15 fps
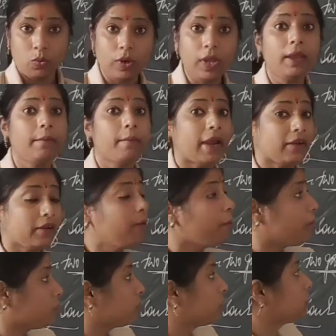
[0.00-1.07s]
Okay, mental
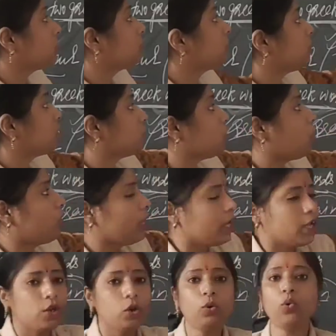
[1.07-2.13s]
processes does
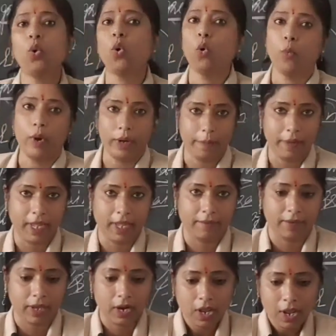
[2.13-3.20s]
not include overt
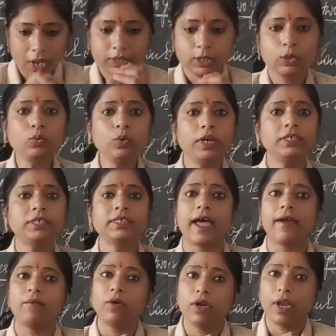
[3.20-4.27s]
behavior. Students, I
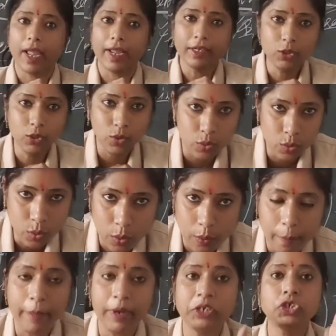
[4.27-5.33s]
would like
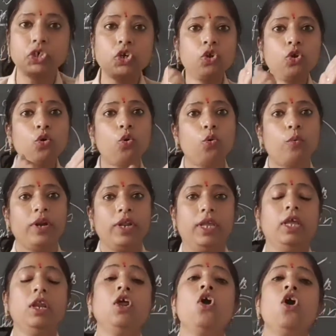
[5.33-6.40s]
to mention you over
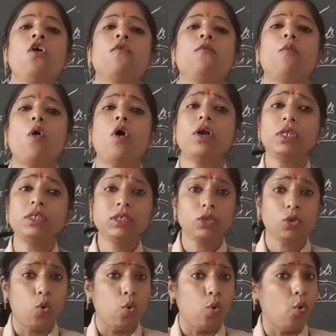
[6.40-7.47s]
here what is
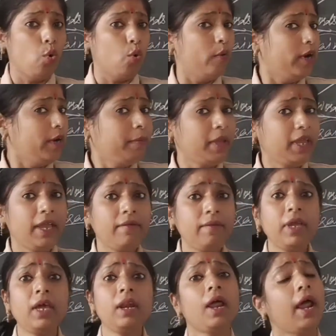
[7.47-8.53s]
overt
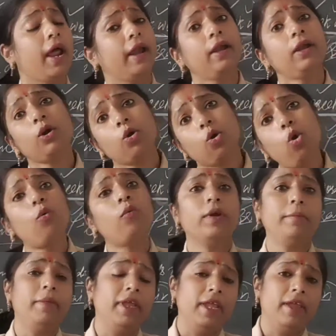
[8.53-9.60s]
behavior and
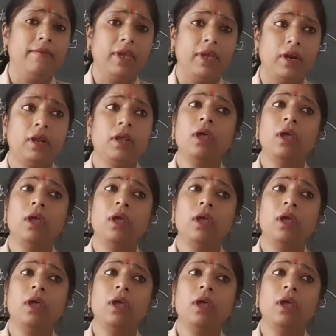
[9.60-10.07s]
covert behavior.